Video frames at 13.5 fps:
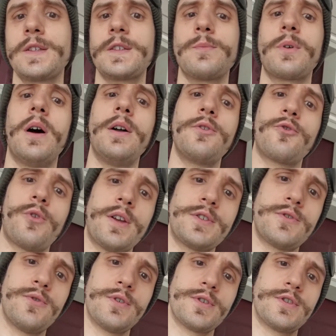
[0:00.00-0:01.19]
some contrast
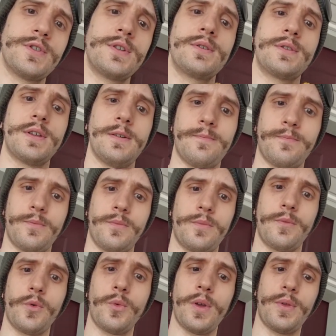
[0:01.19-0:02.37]
to the acidity
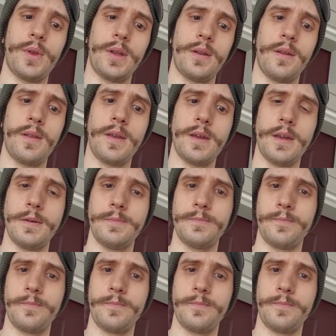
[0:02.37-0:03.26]
within the